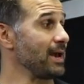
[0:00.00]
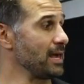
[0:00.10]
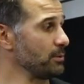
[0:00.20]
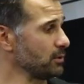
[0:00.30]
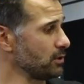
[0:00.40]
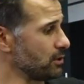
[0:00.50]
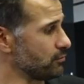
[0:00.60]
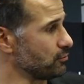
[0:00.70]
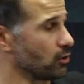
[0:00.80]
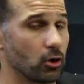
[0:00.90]
And you're going to go
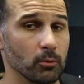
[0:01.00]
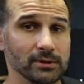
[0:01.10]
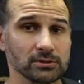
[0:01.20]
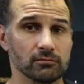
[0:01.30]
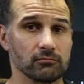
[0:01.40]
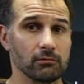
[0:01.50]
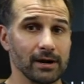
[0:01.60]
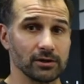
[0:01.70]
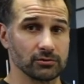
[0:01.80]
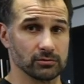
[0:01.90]
through a whole bunch of
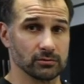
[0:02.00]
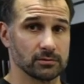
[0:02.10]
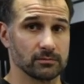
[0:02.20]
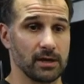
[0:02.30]
running drills.